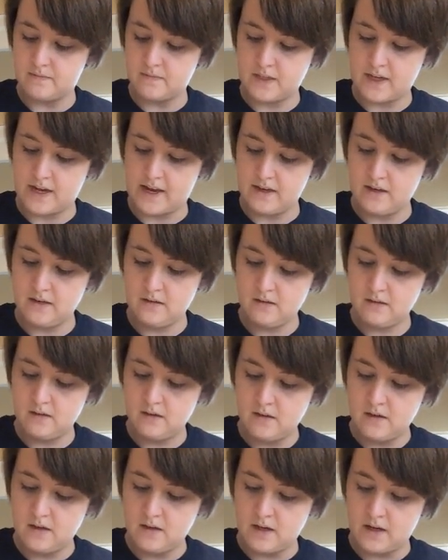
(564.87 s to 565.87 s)
10.
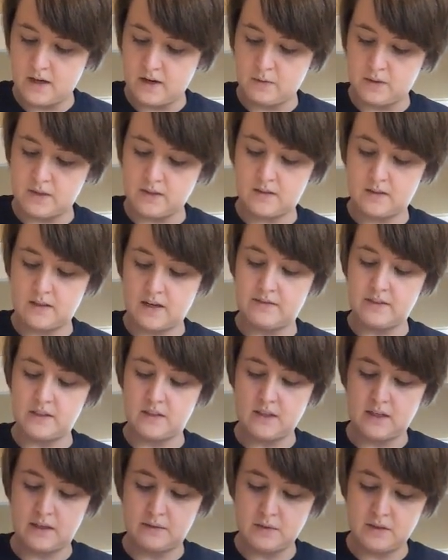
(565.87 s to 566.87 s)
And what's 7
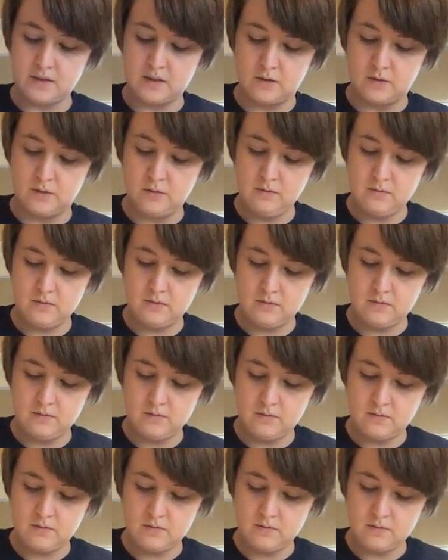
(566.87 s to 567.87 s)
times 2?
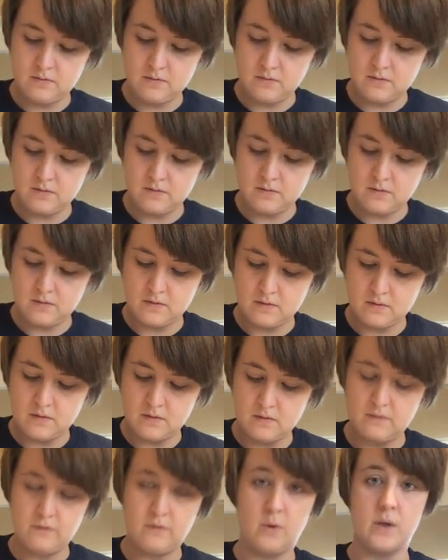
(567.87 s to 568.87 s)

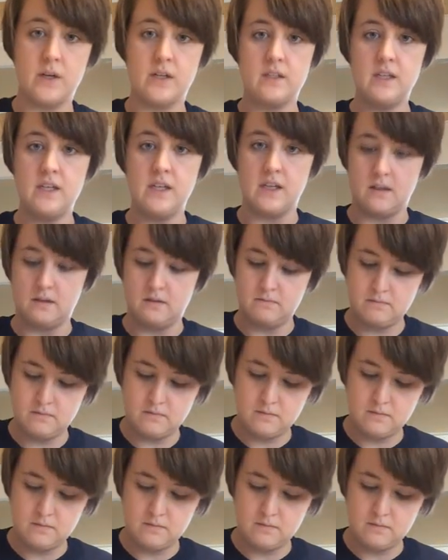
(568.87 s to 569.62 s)
14.